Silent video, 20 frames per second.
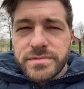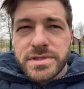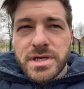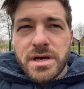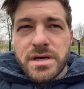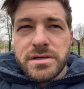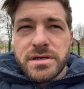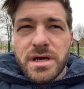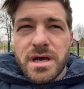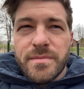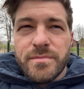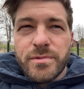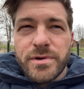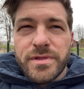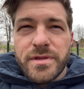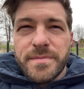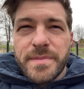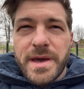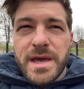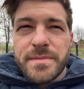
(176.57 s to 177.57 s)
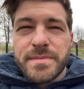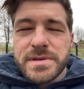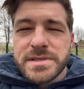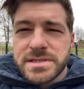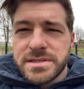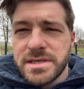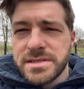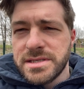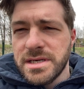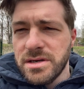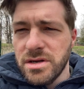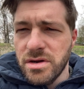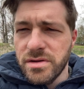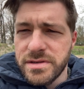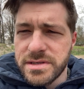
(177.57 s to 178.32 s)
turned up with the papers and they said no,